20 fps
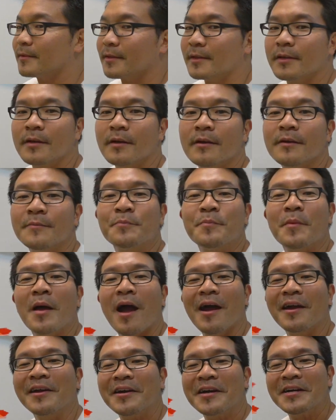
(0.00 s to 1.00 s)
Okay.
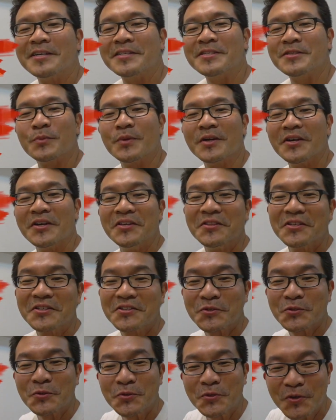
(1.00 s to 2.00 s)
Hi guys, we are in the
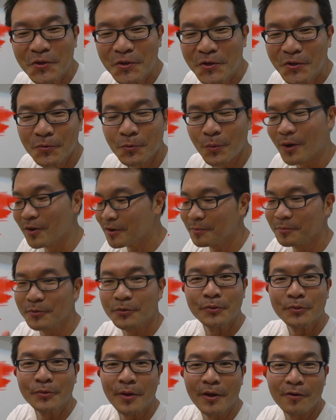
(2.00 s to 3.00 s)
studio. Welcome
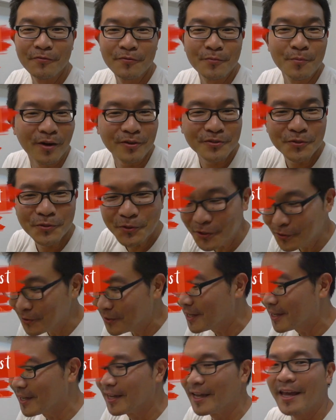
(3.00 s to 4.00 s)
to Alvin Studio,
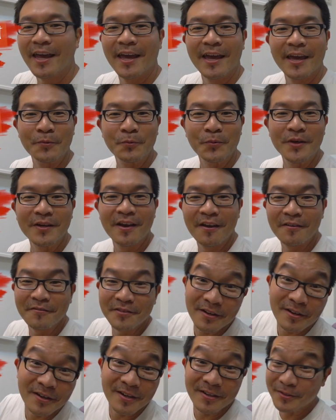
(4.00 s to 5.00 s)
and we have
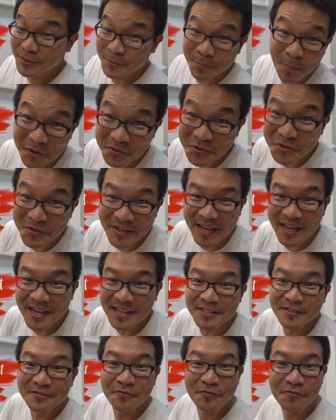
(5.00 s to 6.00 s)
our special
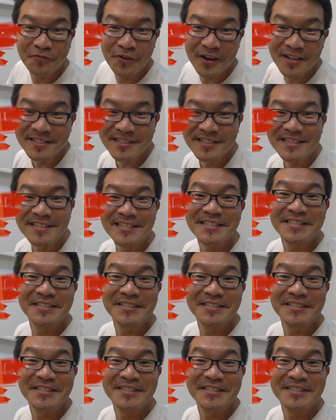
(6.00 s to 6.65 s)
guest, Francis